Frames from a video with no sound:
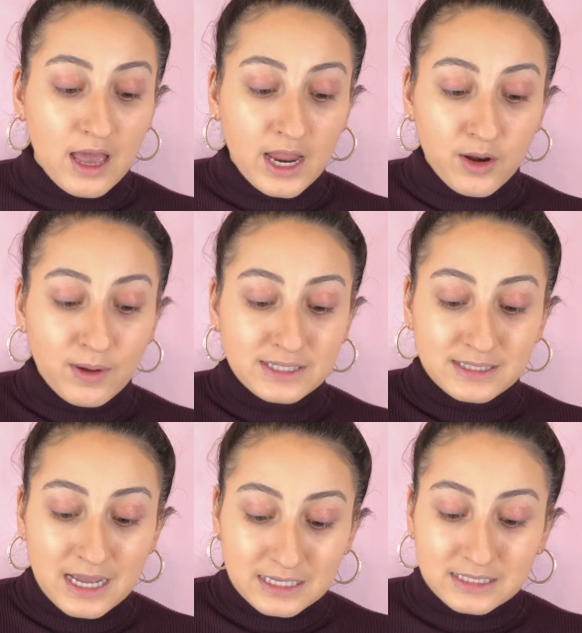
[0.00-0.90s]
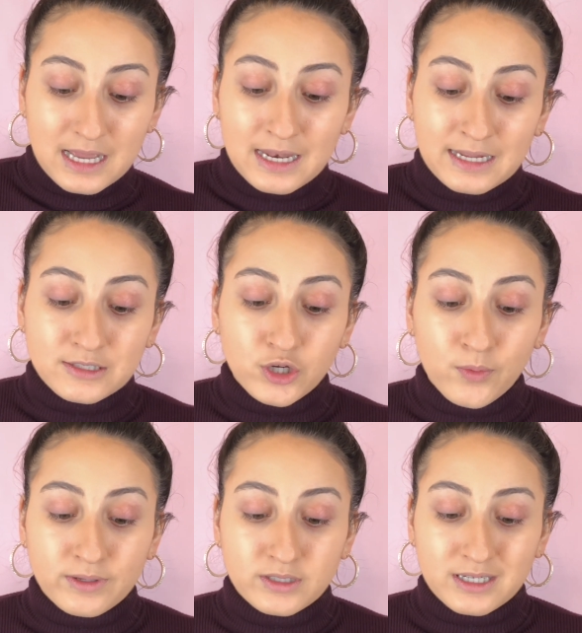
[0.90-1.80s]
Anyways, next let's
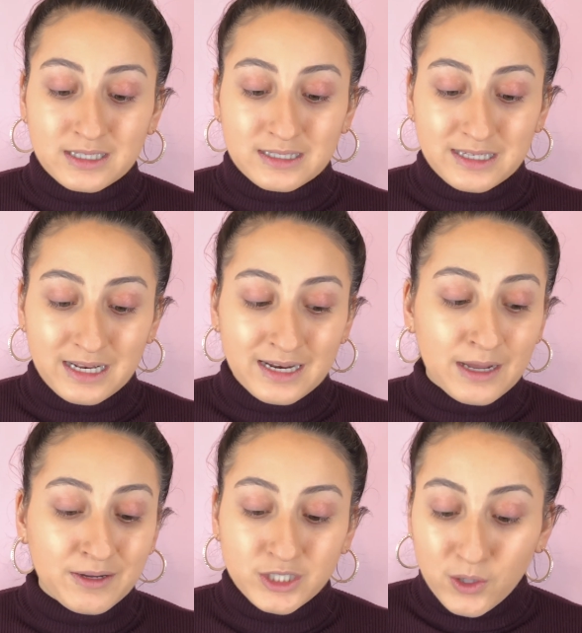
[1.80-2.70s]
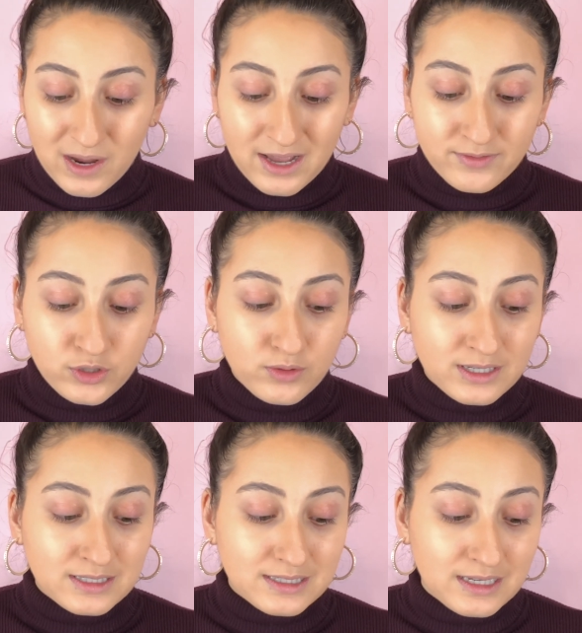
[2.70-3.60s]
go into concealer. Now I don't have a new
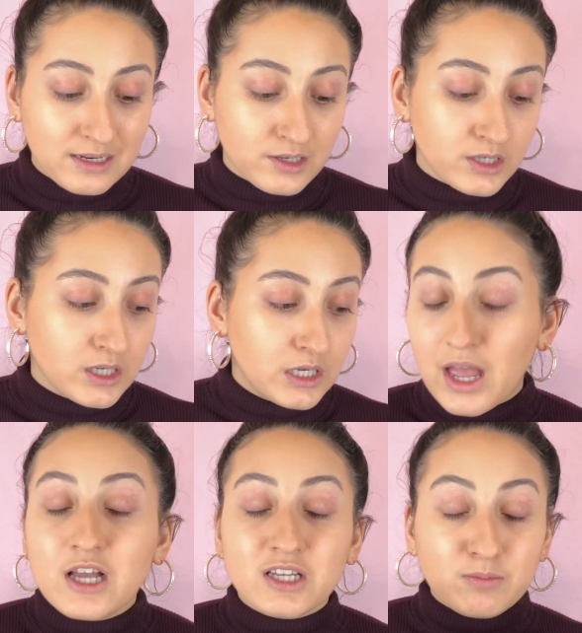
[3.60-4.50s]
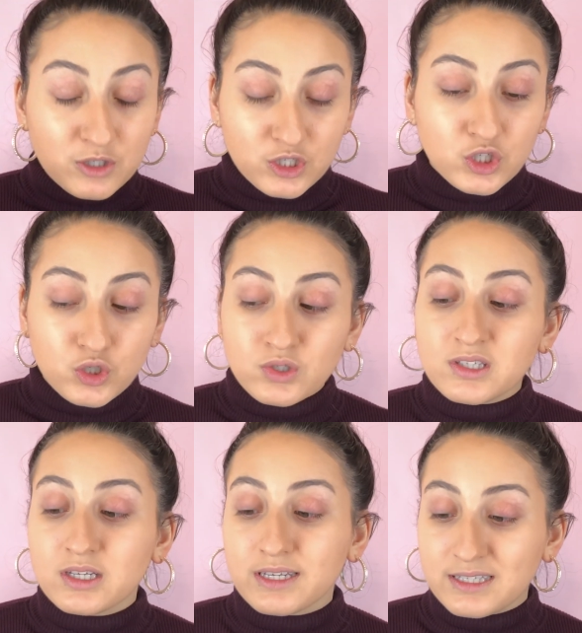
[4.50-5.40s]
concealer, so I'm just going to use
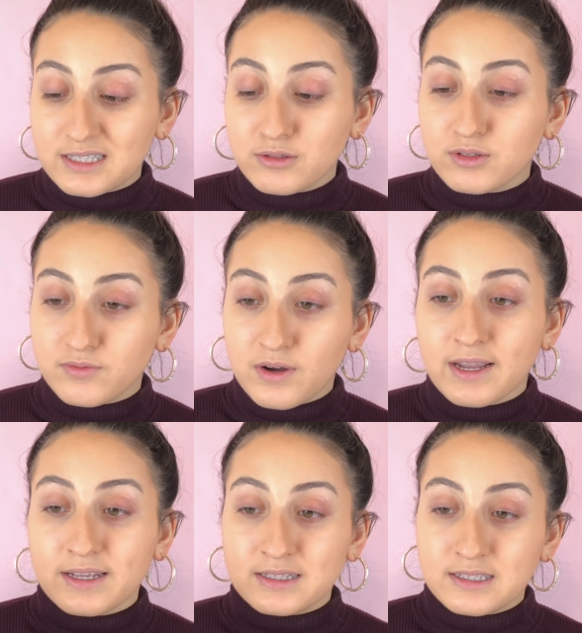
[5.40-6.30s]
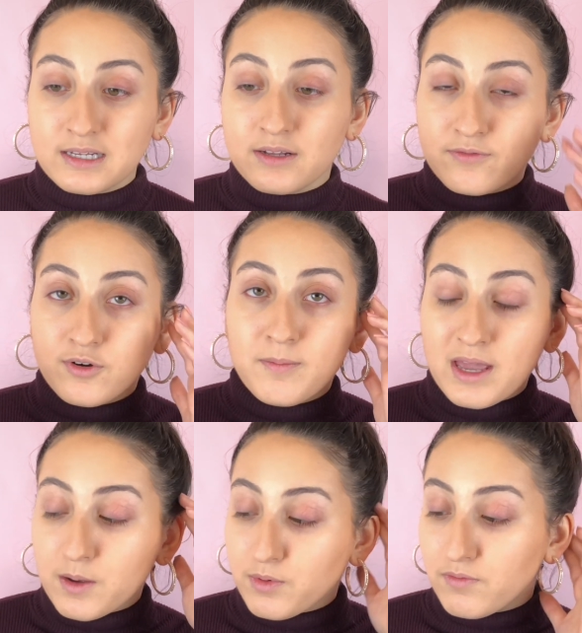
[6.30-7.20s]
the Conceal and Define concealer from
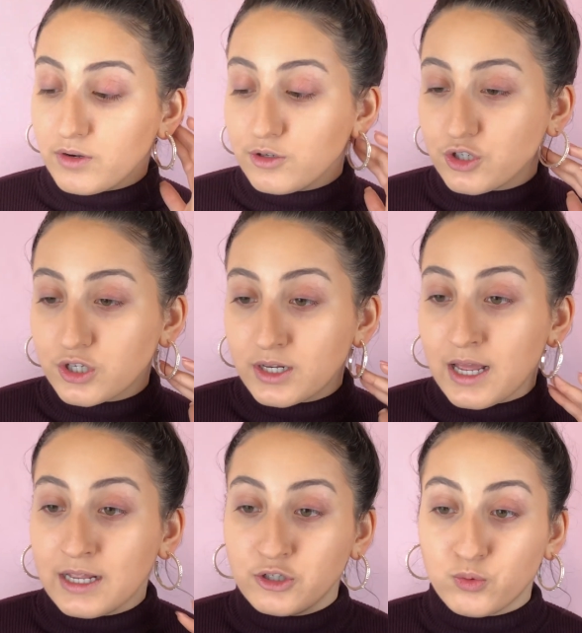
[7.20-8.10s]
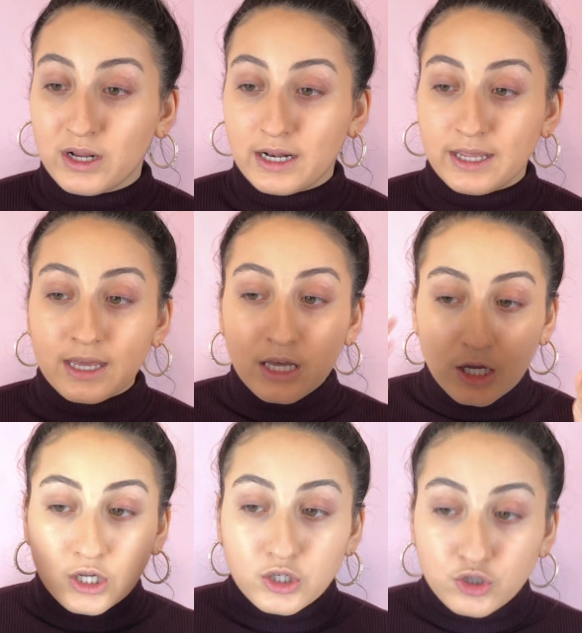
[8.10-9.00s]
Makeup Revolution and quickly
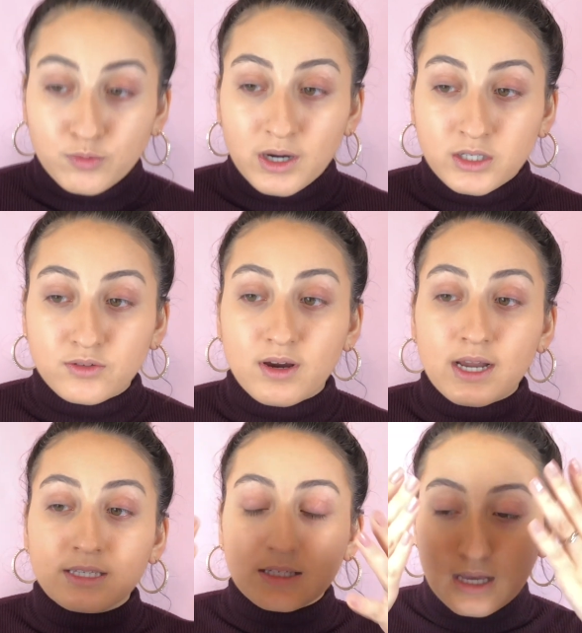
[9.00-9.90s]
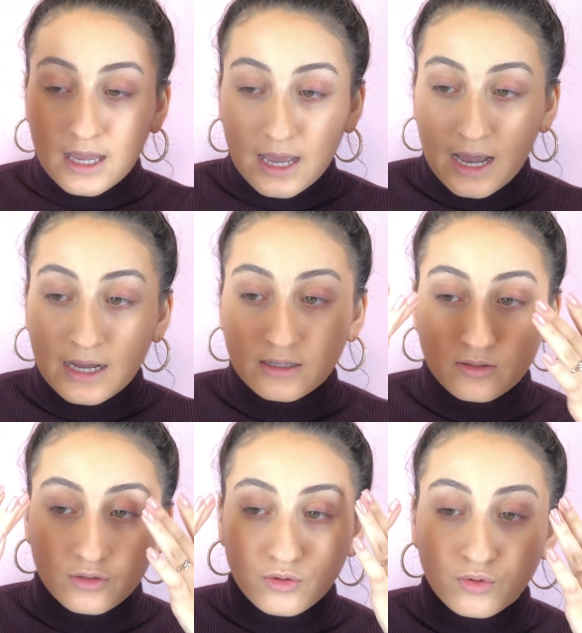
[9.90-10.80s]
do my under eyes
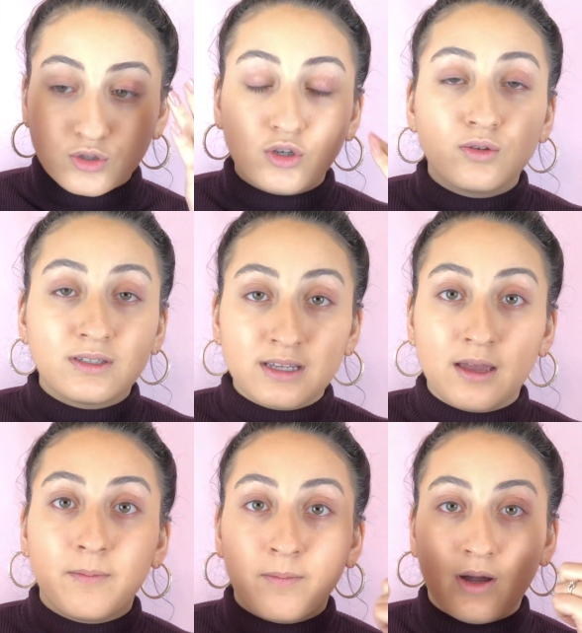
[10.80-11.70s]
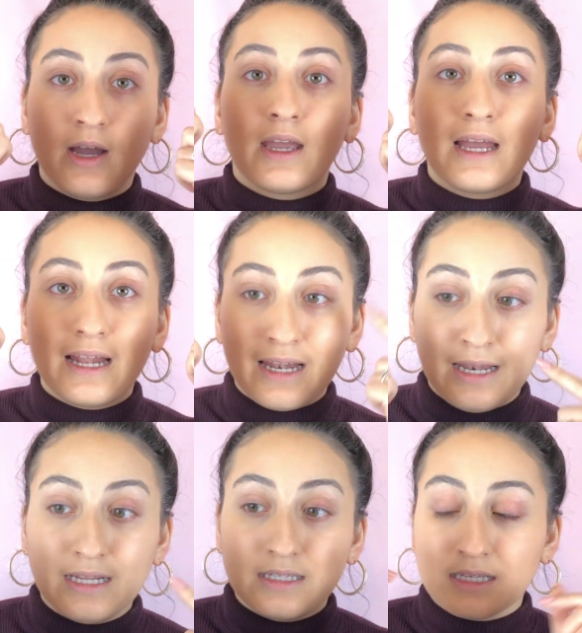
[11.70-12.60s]
and also set my
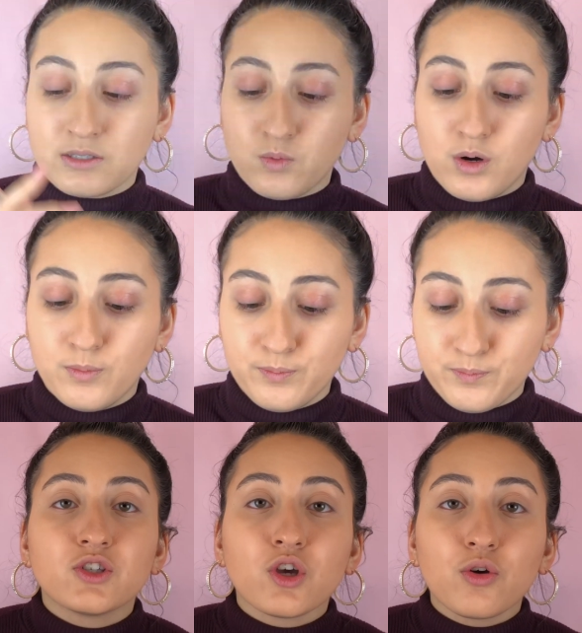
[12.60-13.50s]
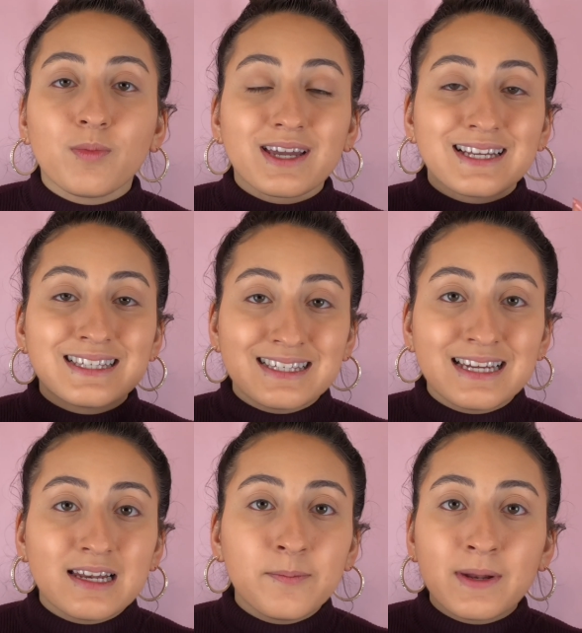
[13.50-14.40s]
lids as well. So my
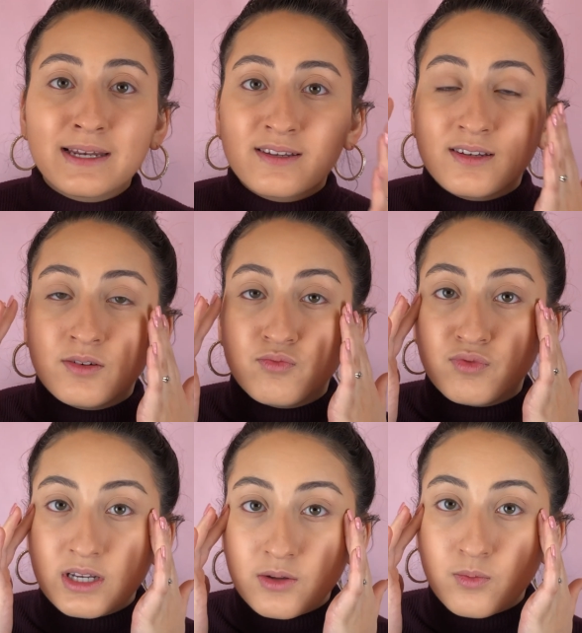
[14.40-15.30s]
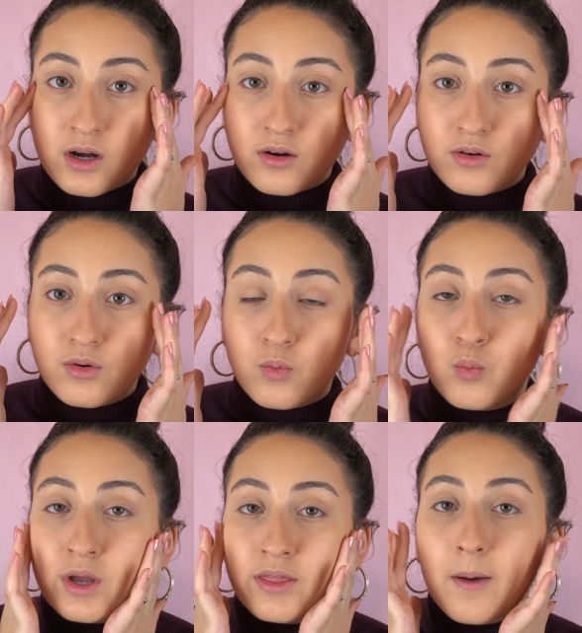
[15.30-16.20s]
concealer blended in really well
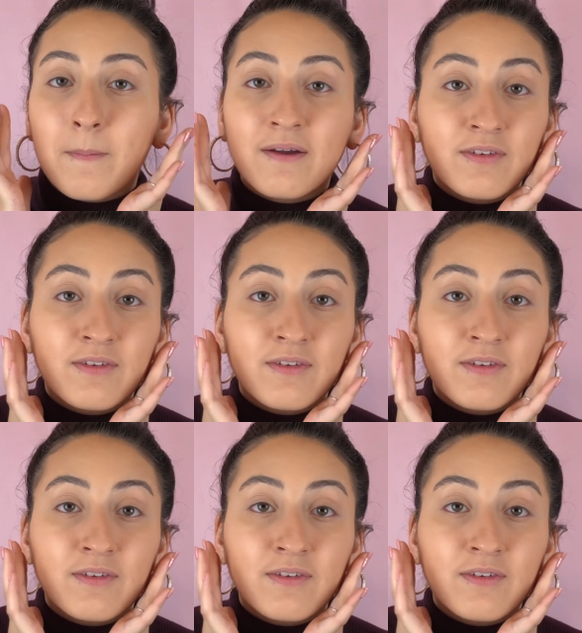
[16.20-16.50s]
with my